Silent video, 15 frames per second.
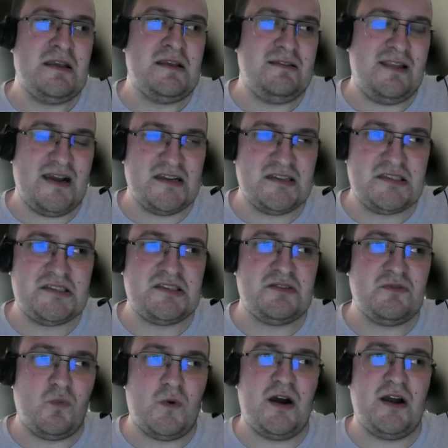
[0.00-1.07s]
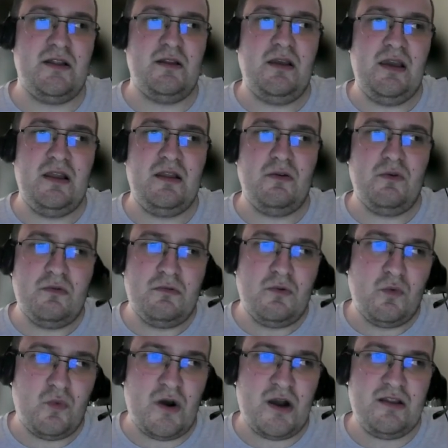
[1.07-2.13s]
tests, one in
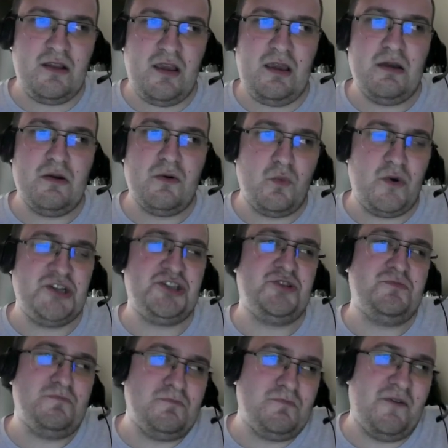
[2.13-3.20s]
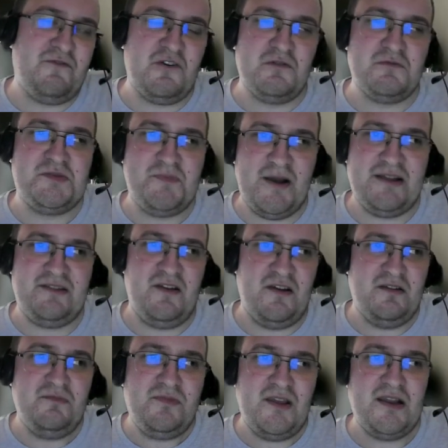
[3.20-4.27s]
1D, which performs better
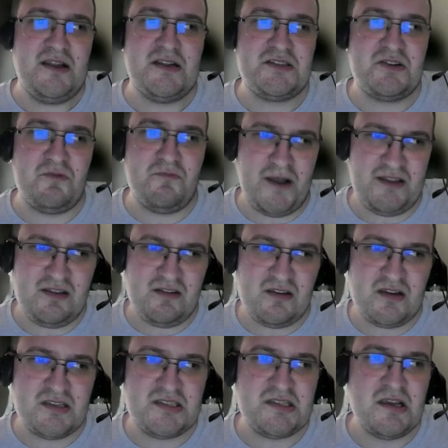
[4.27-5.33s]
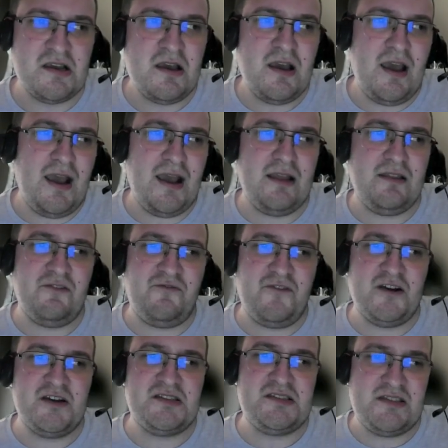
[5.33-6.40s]
than its competitors, and the
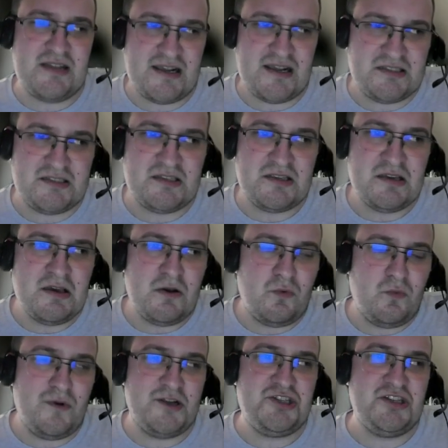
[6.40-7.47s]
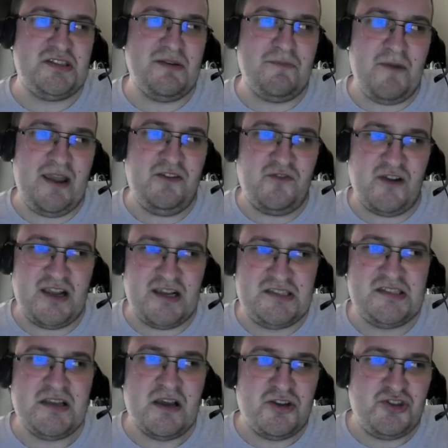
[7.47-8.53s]
first test, which is a
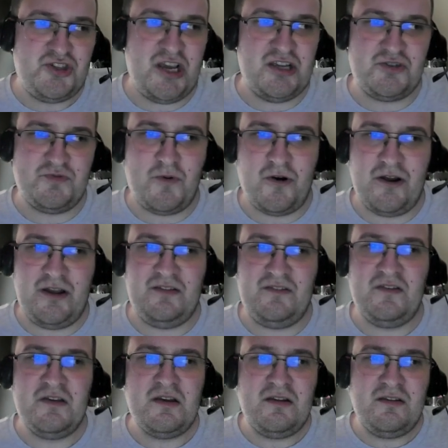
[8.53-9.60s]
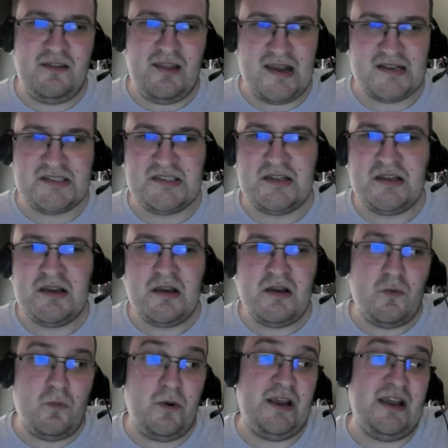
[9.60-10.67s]
matrix change point test.
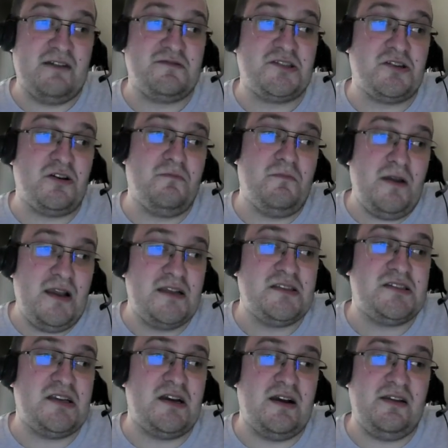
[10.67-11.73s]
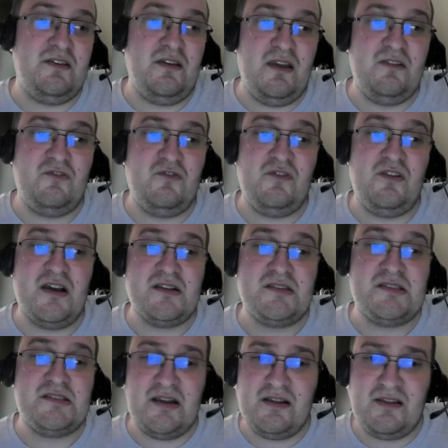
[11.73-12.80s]
We have some insight into the
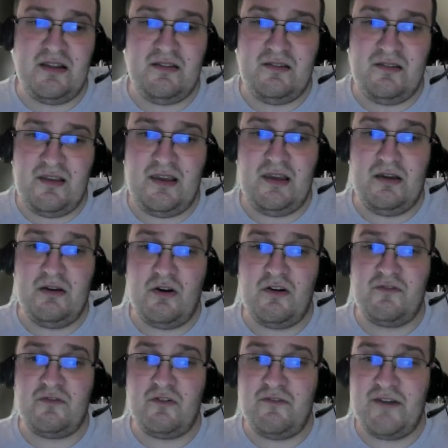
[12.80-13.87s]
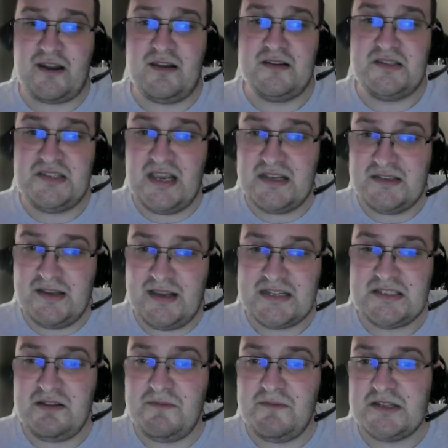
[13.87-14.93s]
uncertainty of covariance
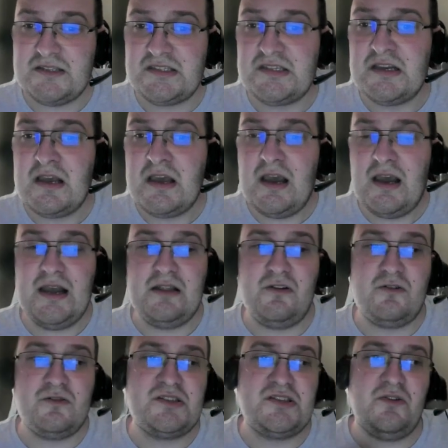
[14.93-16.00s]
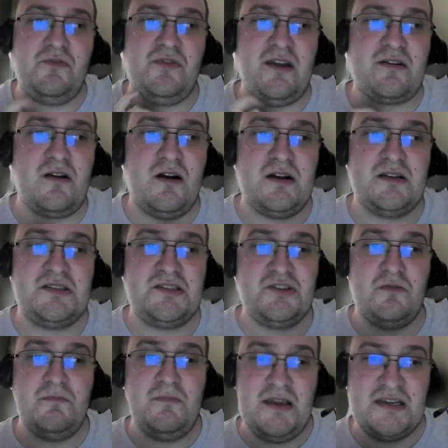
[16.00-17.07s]
estimates, and also there are
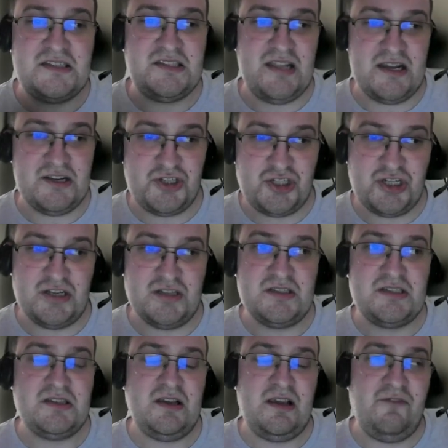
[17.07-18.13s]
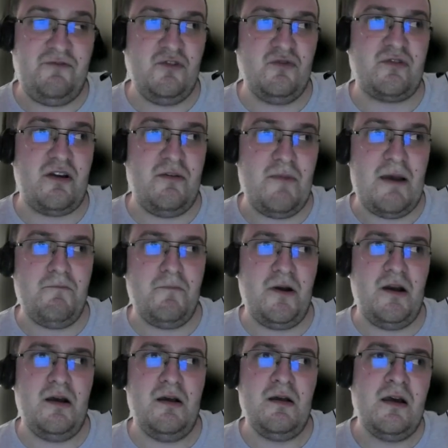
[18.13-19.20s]
some extensions. If you
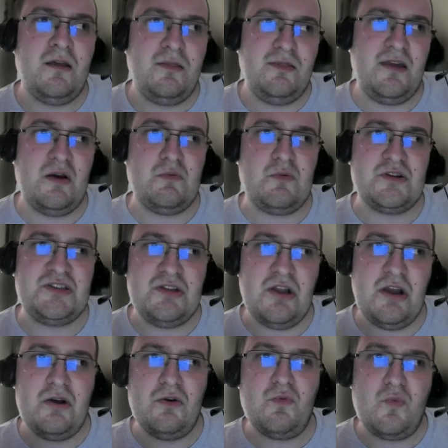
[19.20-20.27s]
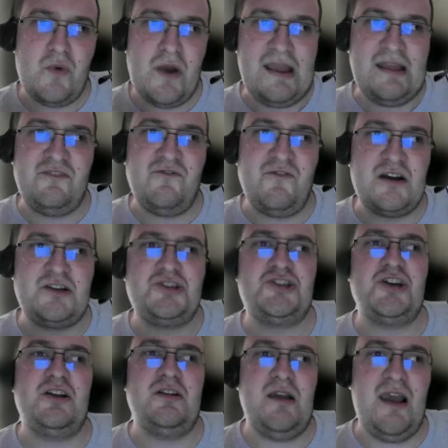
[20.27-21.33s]
remember, there was no weight
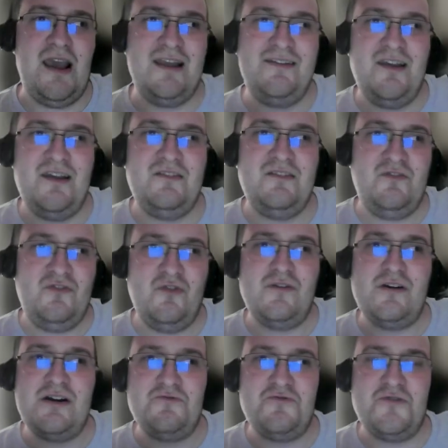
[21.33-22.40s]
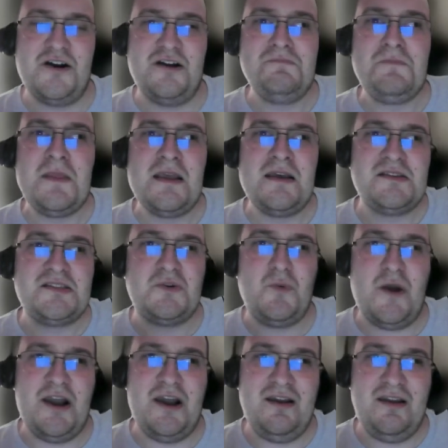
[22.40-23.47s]
function added to our
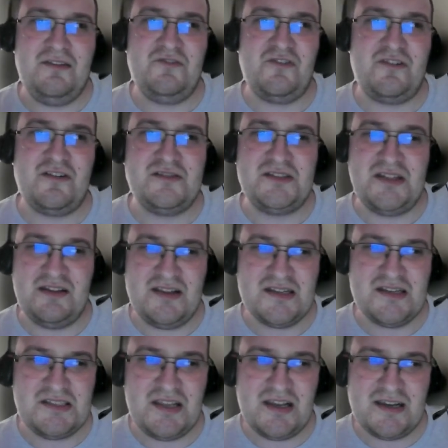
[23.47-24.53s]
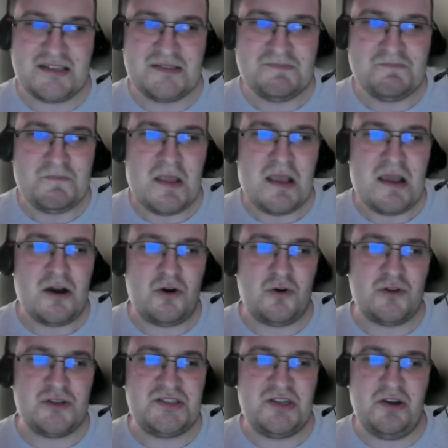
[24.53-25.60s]
square integral statistics.
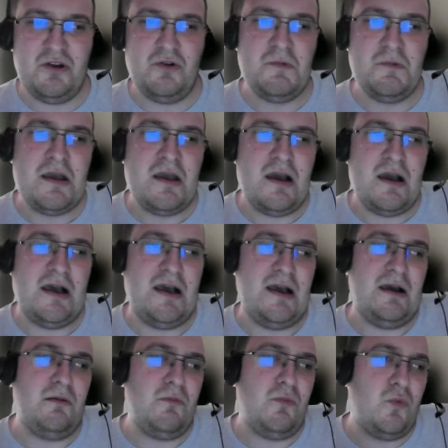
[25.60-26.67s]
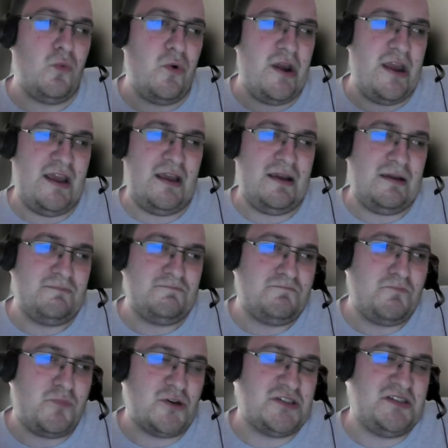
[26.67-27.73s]
Also, we
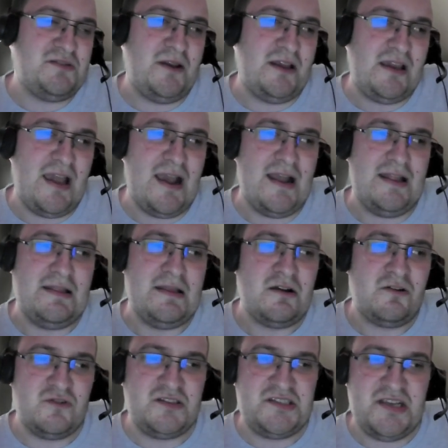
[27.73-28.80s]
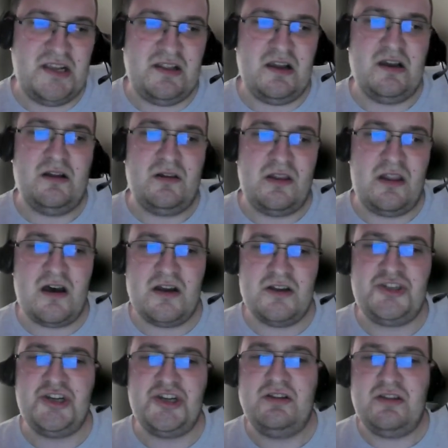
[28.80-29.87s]
possibly can consider
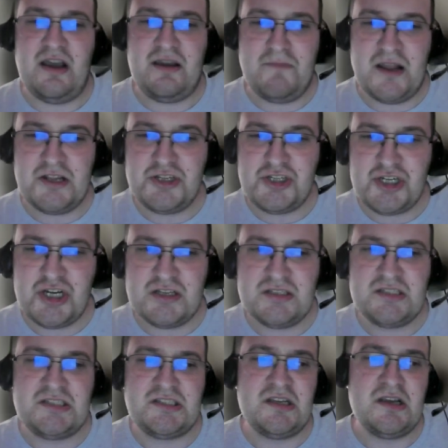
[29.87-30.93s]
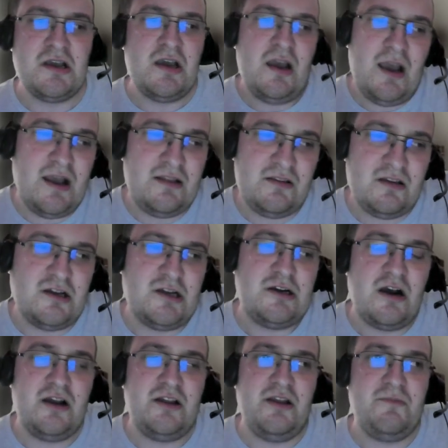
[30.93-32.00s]
larger dimensions and a
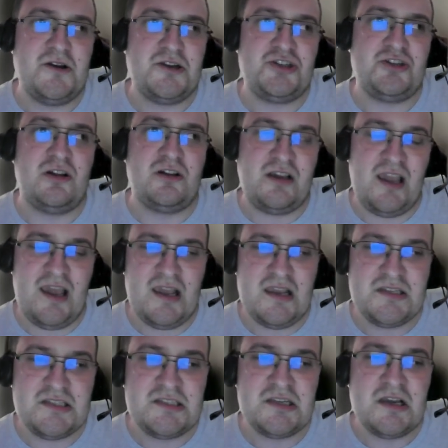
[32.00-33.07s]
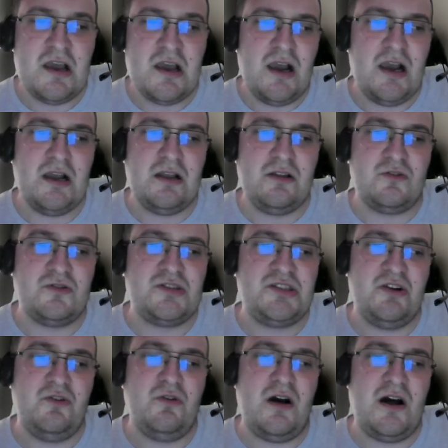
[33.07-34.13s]
high dimensional case, and
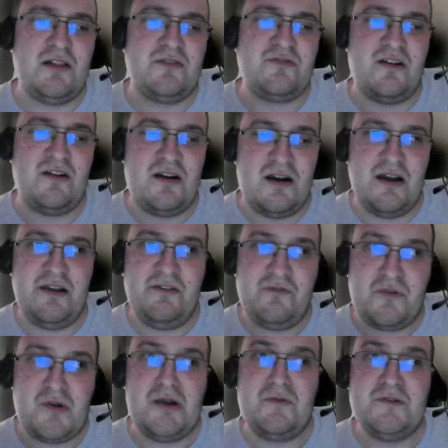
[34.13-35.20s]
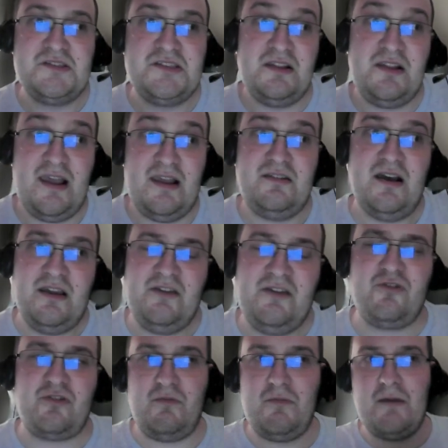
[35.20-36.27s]
also ultra high frequency data.
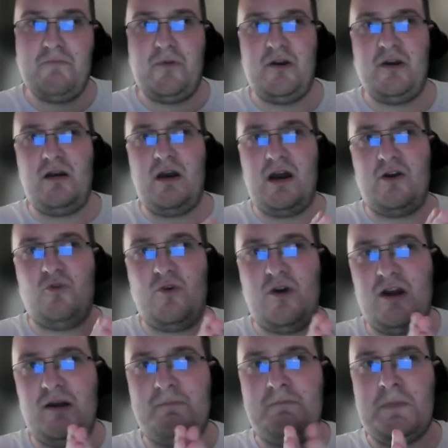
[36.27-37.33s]
If you remember, our